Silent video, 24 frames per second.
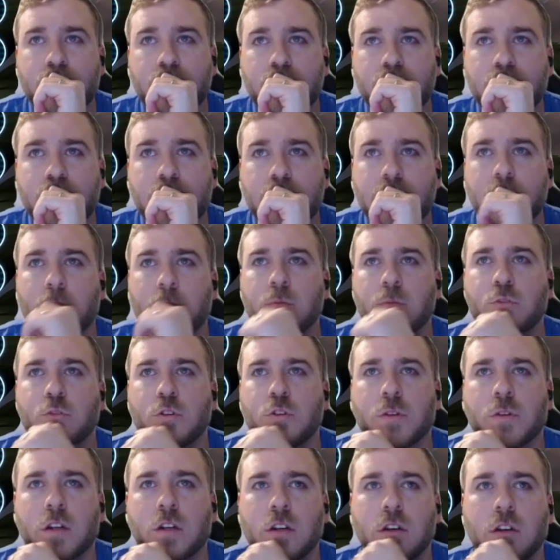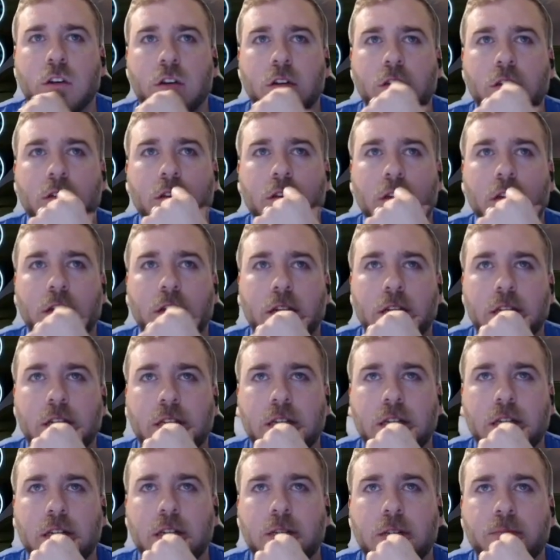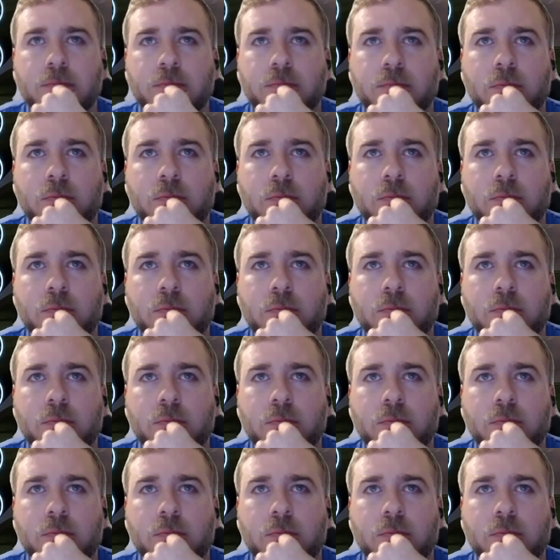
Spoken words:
Stormtrooper could, and he did.